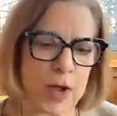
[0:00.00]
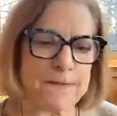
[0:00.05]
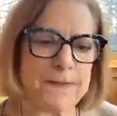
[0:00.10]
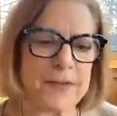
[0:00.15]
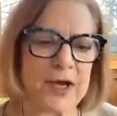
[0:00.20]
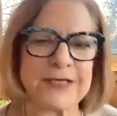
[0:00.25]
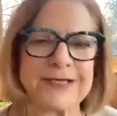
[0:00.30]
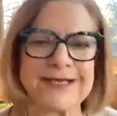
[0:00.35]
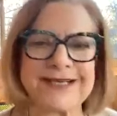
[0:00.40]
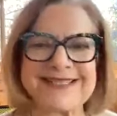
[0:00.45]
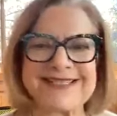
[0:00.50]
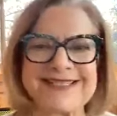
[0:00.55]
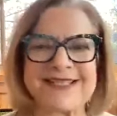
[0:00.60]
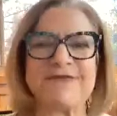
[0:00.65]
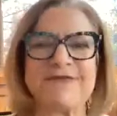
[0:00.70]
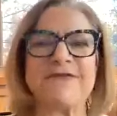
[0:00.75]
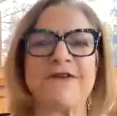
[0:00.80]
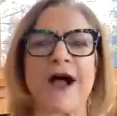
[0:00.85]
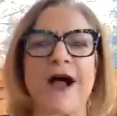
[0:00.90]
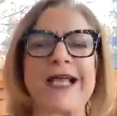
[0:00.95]
Abundance
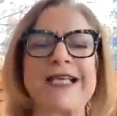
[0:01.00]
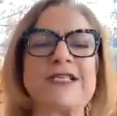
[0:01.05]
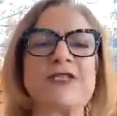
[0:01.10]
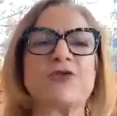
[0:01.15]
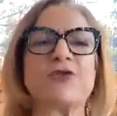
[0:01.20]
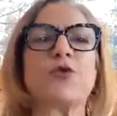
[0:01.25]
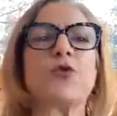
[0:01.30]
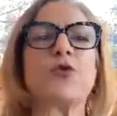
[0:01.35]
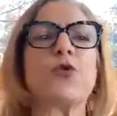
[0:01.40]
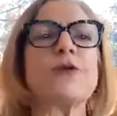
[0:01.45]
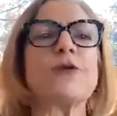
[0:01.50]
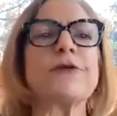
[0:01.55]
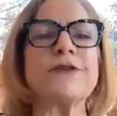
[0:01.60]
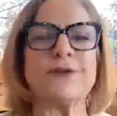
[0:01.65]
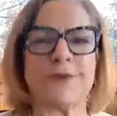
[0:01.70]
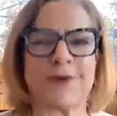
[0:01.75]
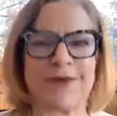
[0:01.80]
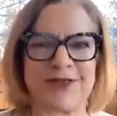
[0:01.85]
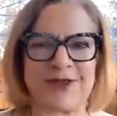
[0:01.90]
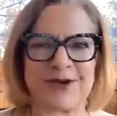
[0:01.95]

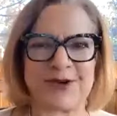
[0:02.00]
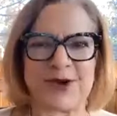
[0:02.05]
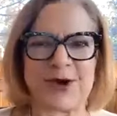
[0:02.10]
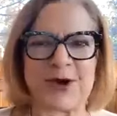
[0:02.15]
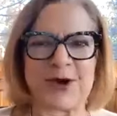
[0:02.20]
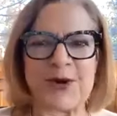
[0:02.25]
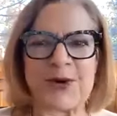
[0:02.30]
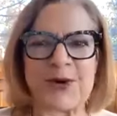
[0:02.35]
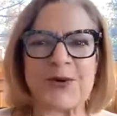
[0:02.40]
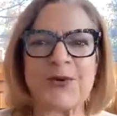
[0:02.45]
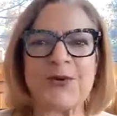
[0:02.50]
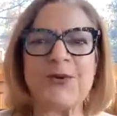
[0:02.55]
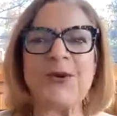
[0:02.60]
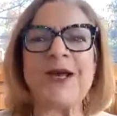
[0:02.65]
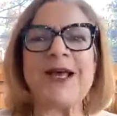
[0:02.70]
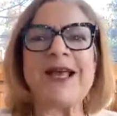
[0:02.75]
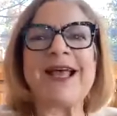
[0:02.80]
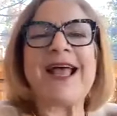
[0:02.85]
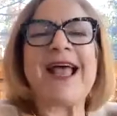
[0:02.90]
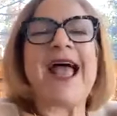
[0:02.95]
Advisors with an O.